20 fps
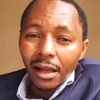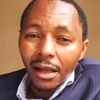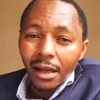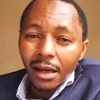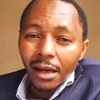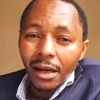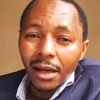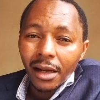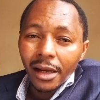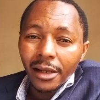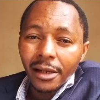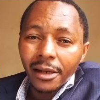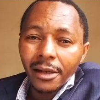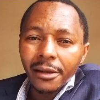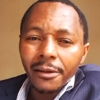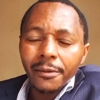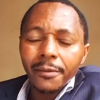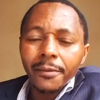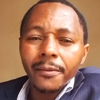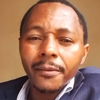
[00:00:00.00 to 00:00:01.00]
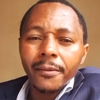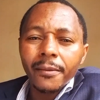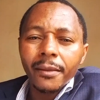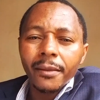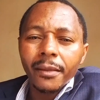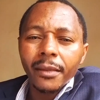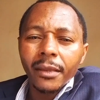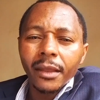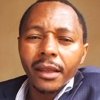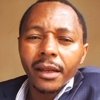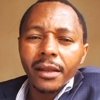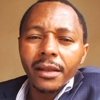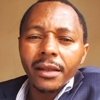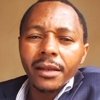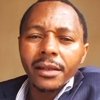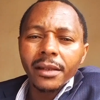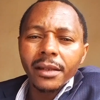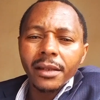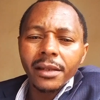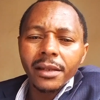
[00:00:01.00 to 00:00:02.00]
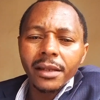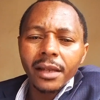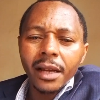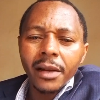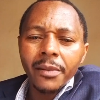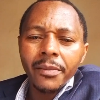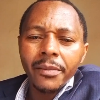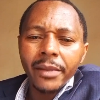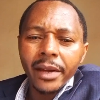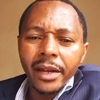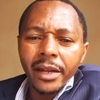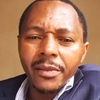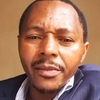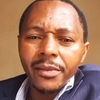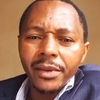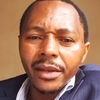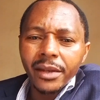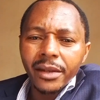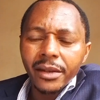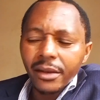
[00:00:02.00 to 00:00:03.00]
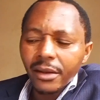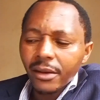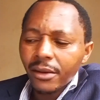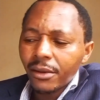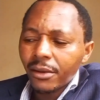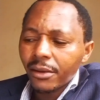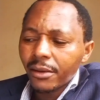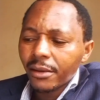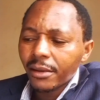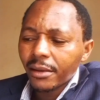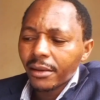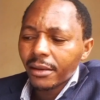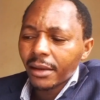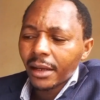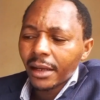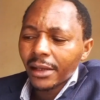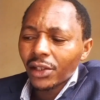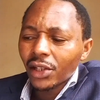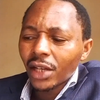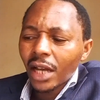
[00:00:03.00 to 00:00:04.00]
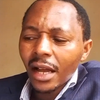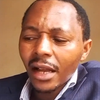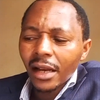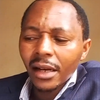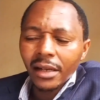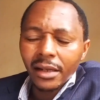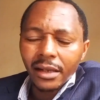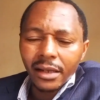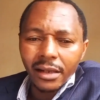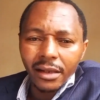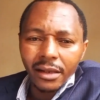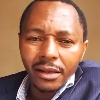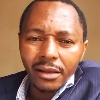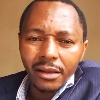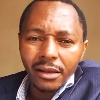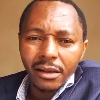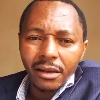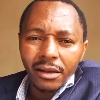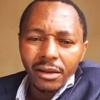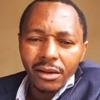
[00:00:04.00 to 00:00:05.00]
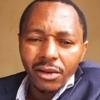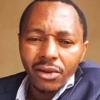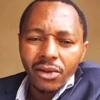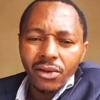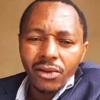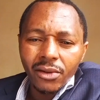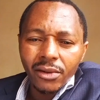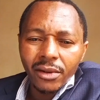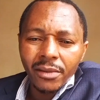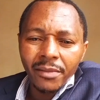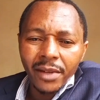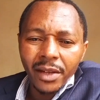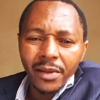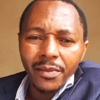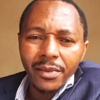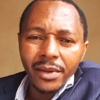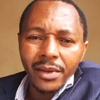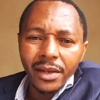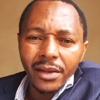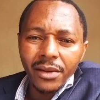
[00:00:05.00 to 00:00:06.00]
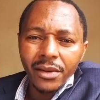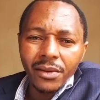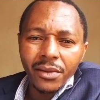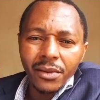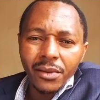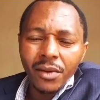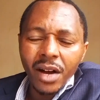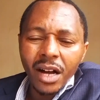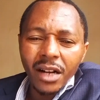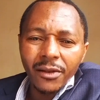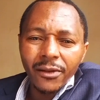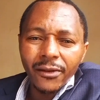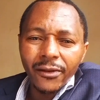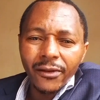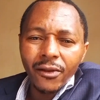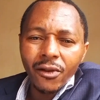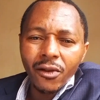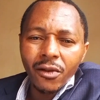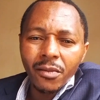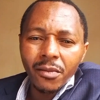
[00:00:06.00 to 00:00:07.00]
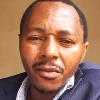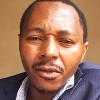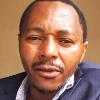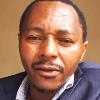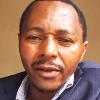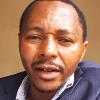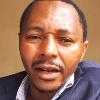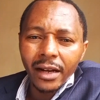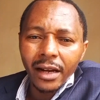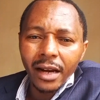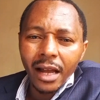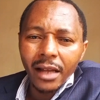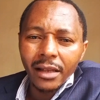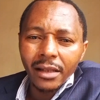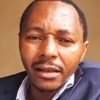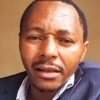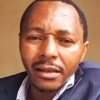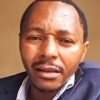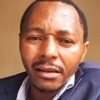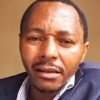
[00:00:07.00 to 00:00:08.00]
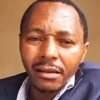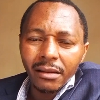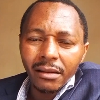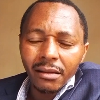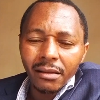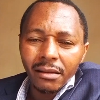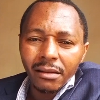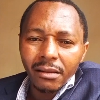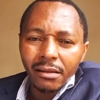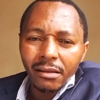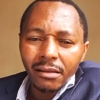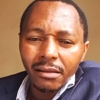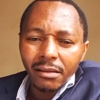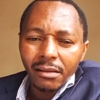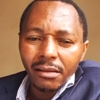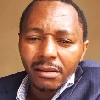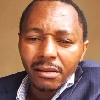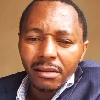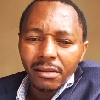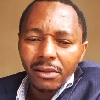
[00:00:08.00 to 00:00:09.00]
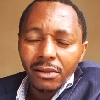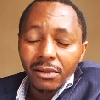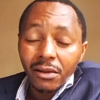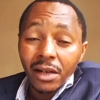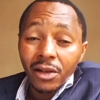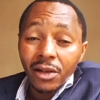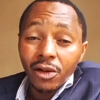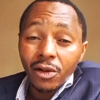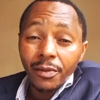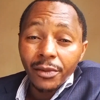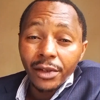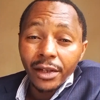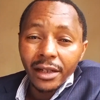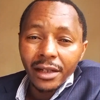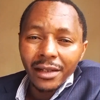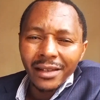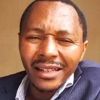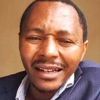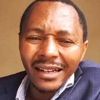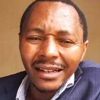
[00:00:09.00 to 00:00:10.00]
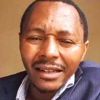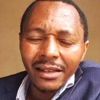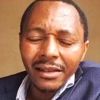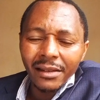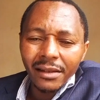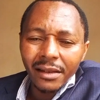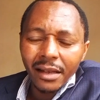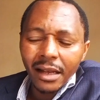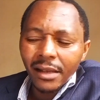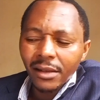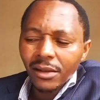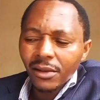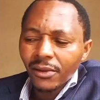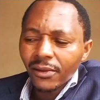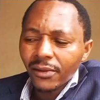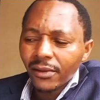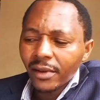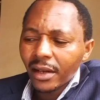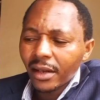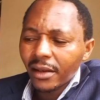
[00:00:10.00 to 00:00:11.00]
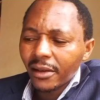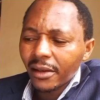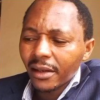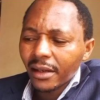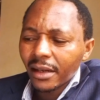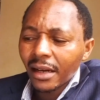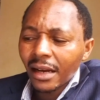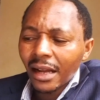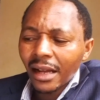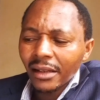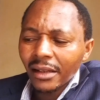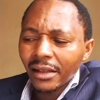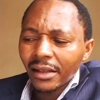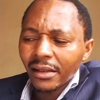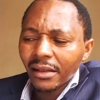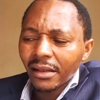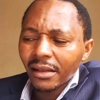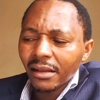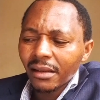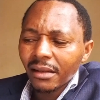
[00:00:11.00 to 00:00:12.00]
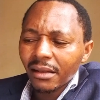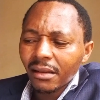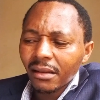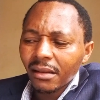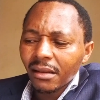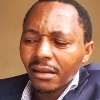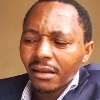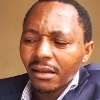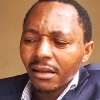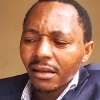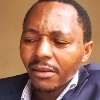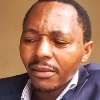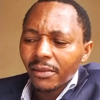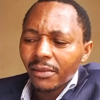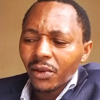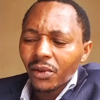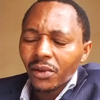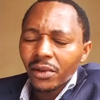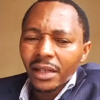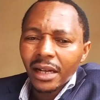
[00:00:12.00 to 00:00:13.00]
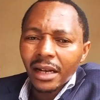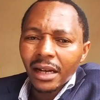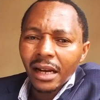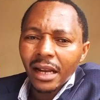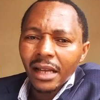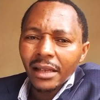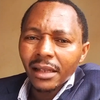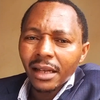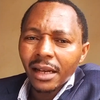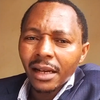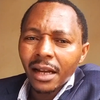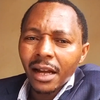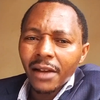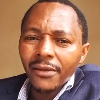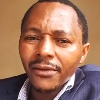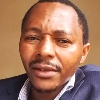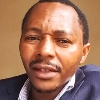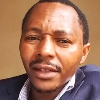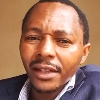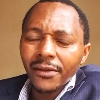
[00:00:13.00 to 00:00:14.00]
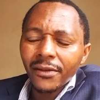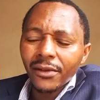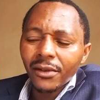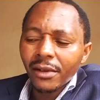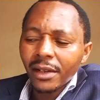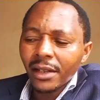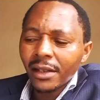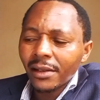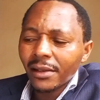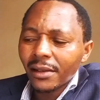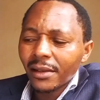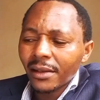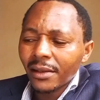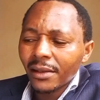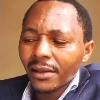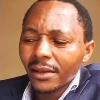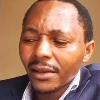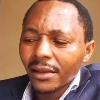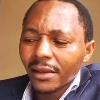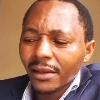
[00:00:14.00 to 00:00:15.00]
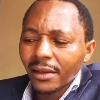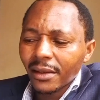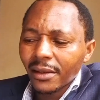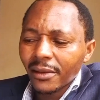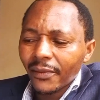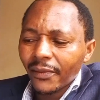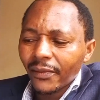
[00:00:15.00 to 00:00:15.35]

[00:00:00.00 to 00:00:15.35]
like this is a baby or a child or maybe one form of a class. So an object is an instance of a class because a class can have several instances.